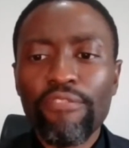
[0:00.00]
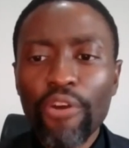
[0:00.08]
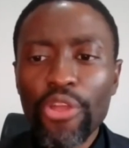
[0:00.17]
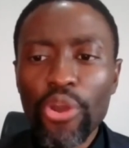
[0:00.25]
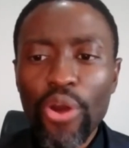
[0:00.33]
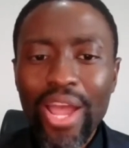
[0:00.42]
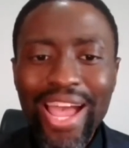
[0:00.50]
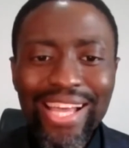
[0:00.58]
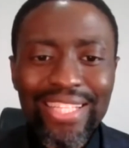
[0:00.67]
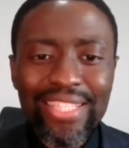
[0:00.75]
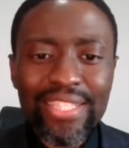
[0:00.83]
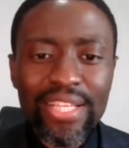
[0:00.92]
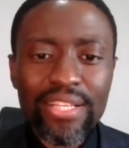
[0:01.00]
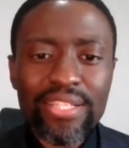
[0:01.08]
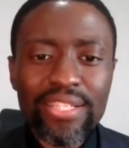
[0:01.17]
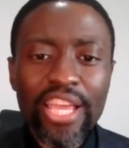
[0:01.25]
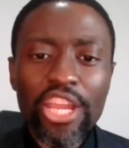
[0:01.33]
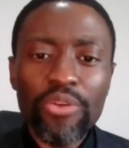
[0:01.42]
For your hands are
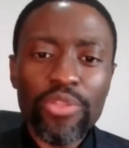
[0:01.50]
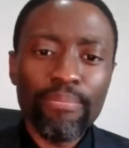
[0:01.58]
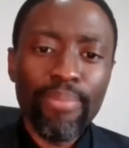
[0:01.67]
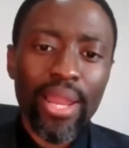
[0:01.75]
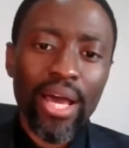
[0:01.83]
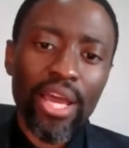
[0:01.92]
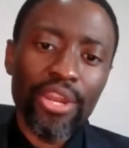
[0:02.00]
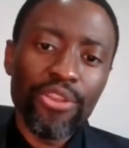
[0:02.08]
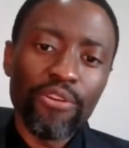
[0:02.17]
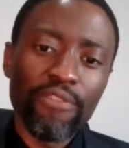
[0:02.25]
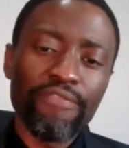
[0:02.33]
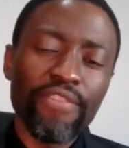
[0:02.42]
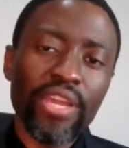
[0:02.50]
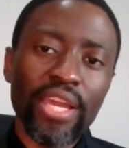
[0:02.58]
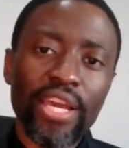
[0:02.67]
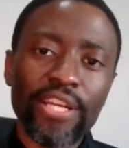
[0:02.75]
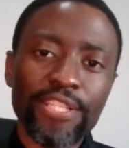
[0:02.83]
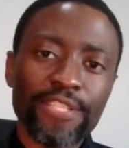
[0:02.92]
stained with blood, your
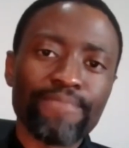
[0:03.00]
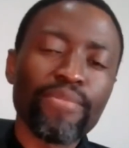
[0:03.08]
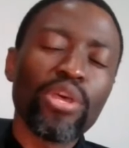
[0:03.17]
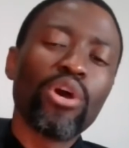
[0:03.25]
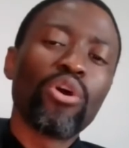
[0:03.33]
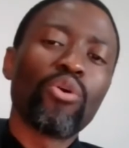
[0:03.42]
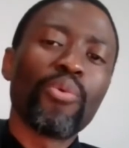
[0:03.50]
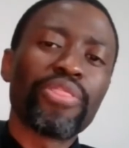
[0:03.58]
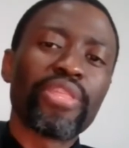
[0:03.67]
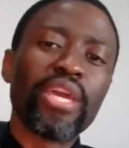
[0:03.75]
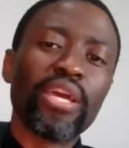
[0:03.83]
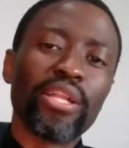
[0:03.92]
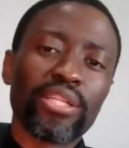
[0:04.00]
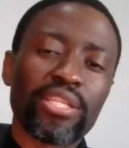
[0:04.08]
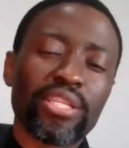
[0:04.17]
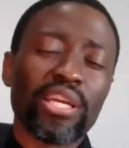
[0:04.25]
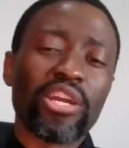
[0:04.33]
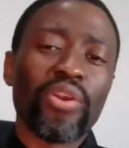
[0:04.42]
fingers with guilt.
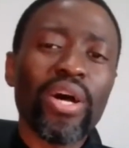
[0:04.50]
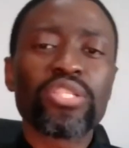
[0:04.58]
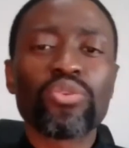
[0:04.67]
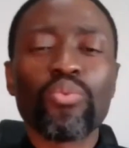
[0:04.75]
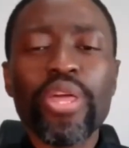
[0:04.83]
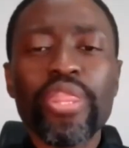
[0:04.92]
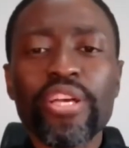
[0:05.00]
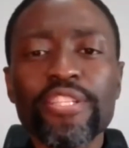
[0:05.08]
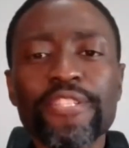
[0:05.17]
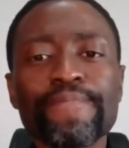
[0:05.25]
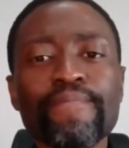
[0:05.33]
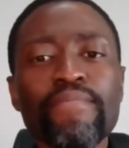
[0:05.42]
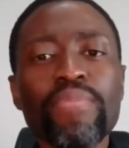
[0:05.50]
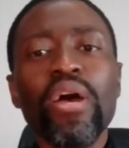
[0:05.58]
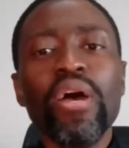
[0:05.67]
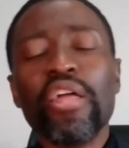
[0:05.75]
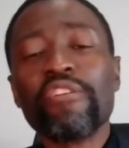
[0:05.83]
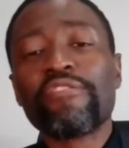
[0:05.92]
The grass withers
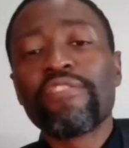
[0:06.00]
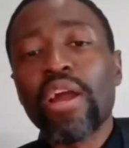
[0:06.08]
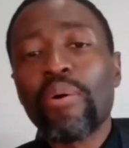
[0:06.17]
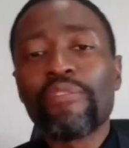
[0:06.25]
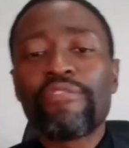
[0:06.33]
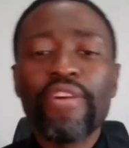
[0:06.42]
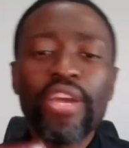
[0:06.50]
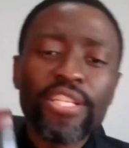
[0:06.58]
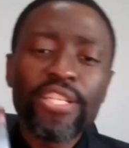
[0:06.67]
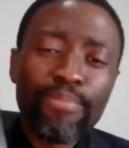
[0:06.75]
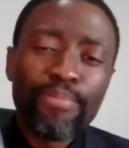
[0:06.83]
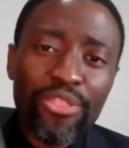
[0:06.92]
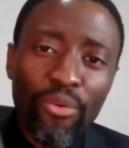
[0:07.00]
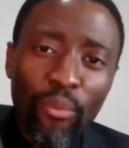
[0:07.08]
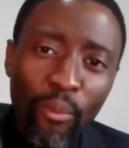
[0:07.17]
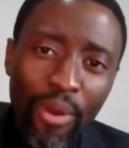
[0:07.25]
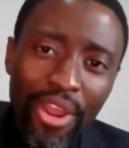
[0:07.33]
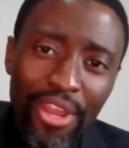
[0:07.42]
and the flower fades, but the
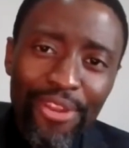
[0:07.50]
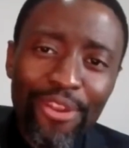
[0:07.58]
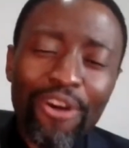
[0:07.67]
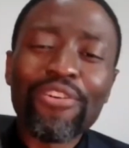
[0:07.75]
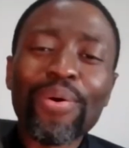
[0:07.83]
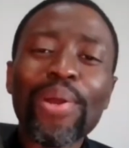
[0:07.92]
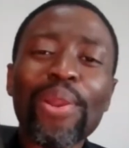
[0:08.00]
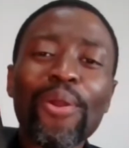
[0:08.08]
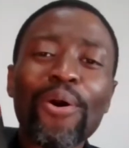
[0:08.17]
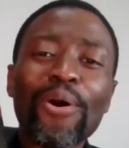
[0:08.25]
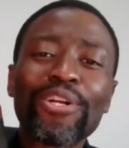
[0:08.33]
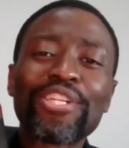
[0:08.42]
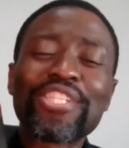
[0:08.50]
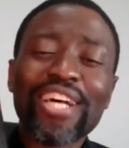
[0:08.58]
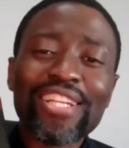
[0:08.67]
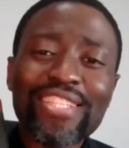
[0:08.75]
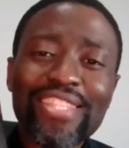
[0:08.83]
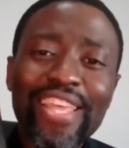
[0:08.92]
word of our Lord
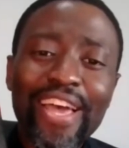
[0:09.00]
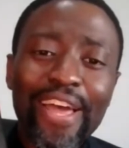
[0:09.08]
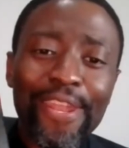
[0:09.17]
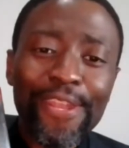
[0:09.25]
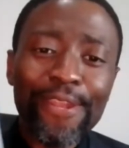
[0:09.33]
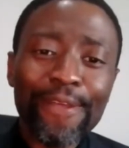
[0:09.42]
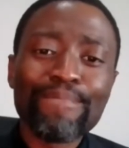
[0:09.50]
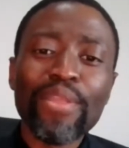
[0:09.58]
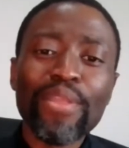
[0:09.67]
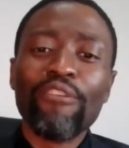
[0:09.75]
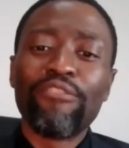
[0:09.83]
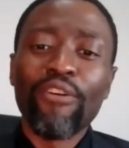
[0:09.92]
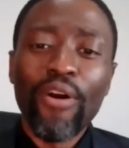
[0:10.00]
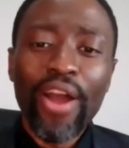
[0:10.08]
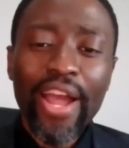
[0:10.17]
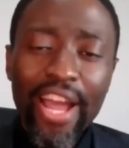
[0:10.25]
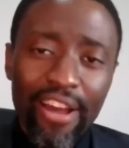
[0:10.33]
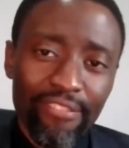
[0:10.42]
shall stand
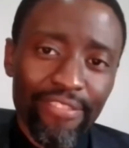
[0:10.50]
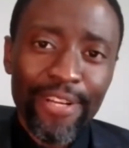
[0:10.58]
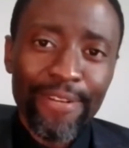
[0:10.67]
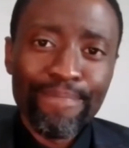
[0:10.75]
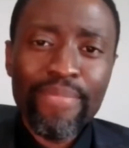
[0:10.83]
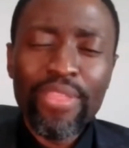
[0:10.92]
forever.